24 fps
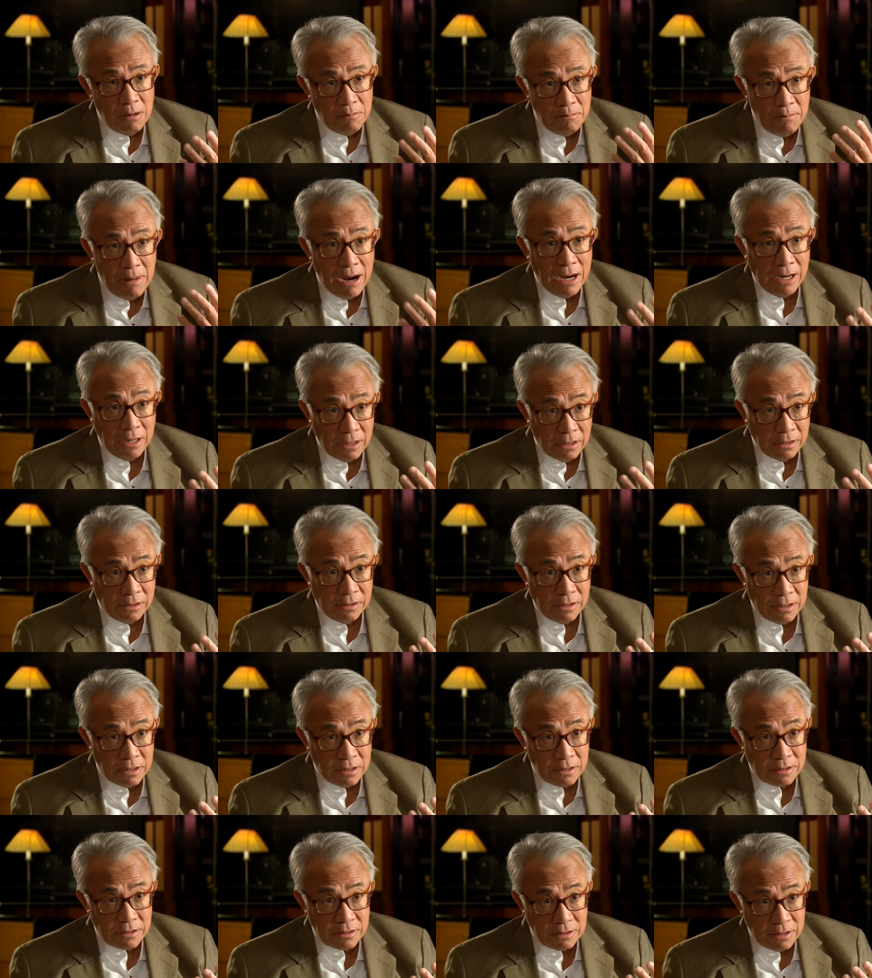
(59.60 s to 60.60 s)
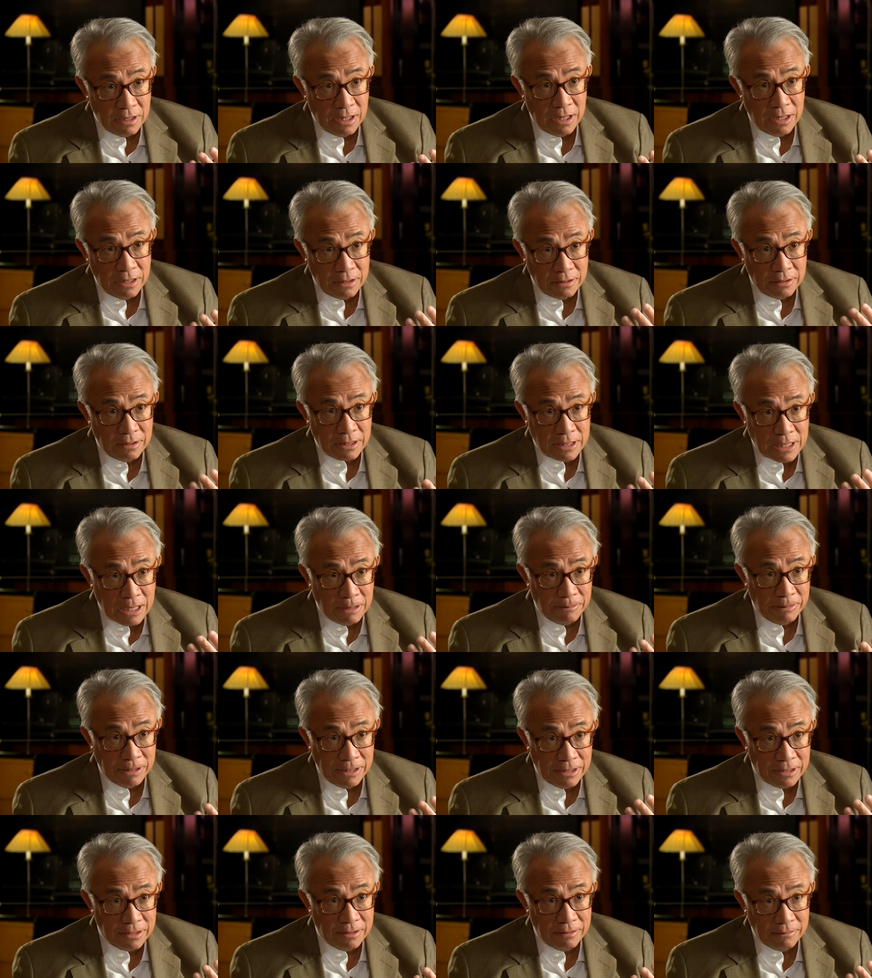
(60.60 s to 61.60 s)
mainlanders
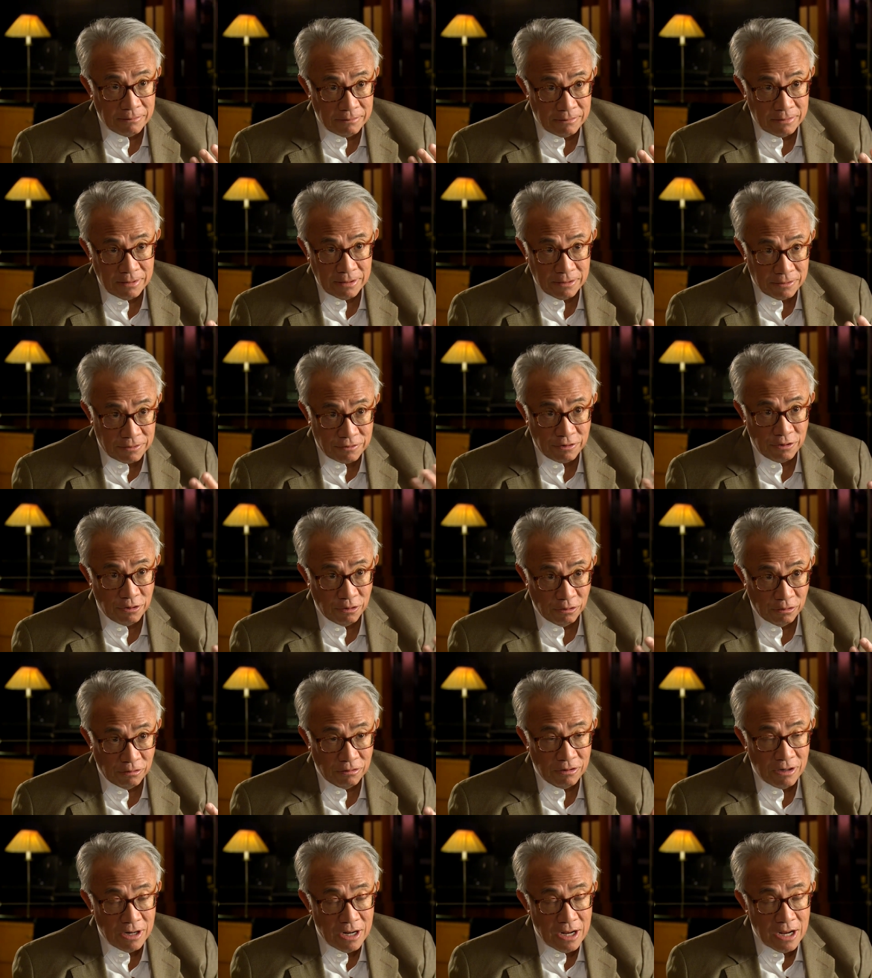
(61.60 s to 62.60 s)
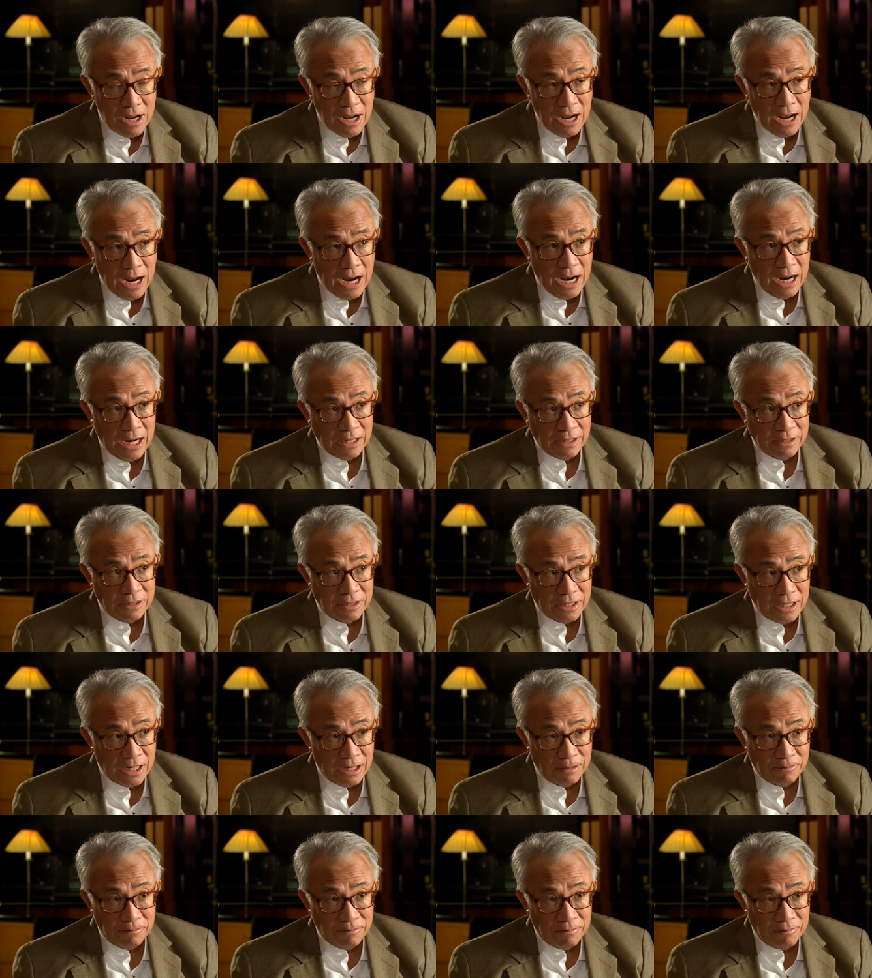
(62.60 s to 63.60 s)
coming through. And
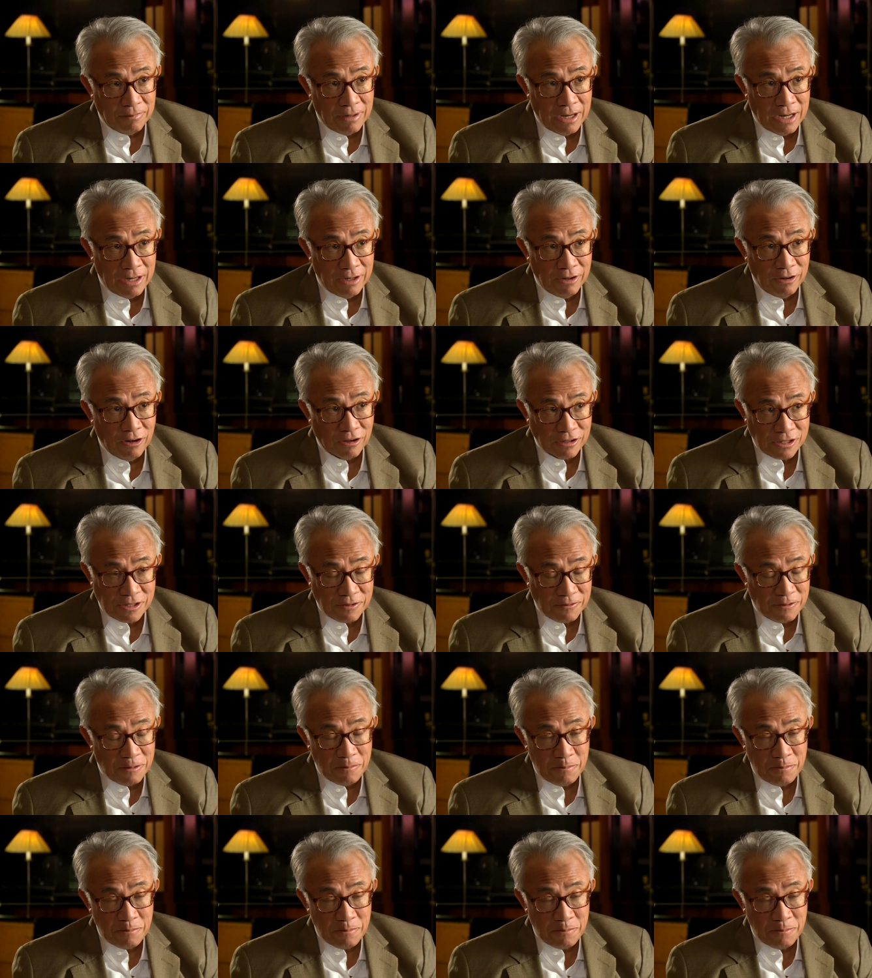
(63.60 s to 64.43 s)
lots of